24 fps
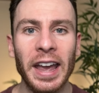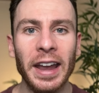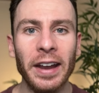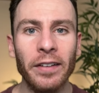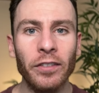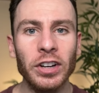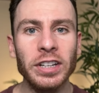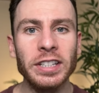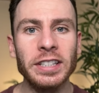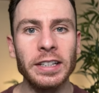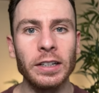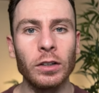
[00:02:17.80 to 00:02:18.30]

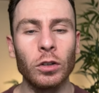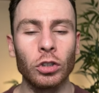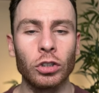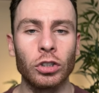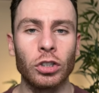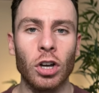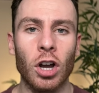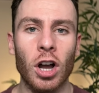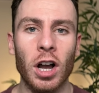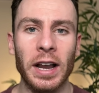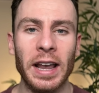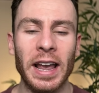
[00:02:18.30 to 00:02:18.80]
Every single
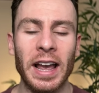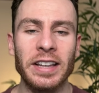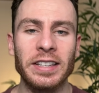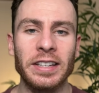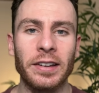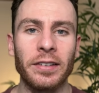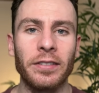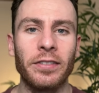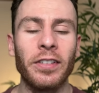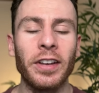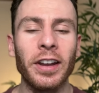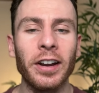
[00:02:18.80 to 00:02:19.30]
dog
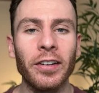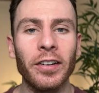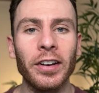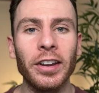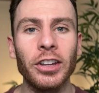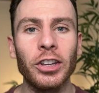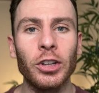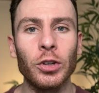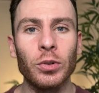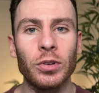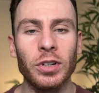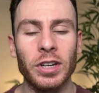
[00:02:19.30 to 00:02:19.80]
has a very
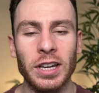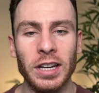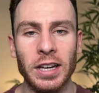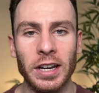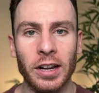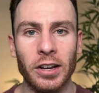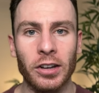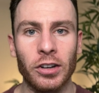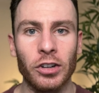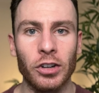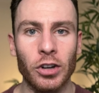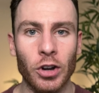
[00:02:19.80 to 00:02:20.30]

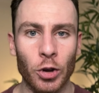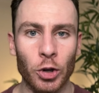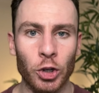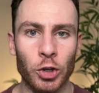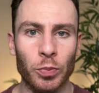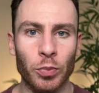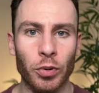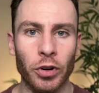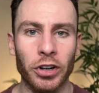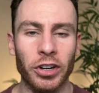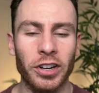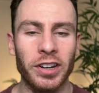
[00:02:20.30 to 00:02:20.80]
unique
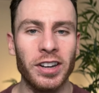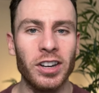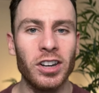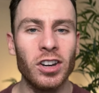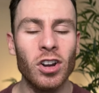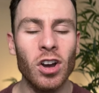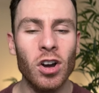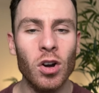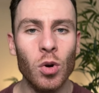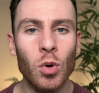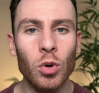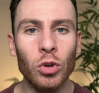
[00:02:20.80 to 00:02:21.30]
nose print.
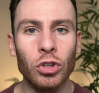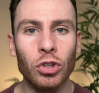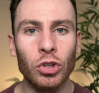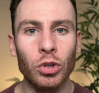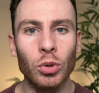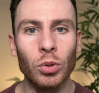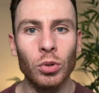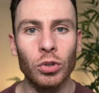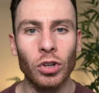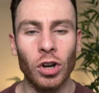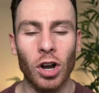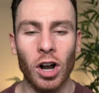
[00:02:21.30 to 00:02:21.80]
No
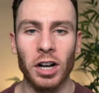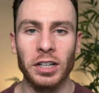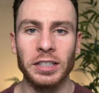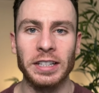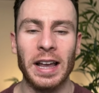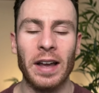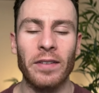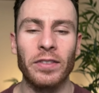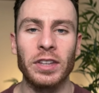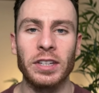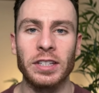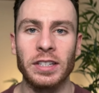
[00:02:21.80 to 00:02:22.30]
two dogs
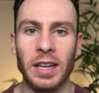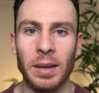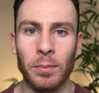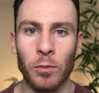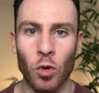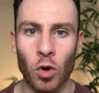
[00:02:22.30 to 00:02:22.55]
have the same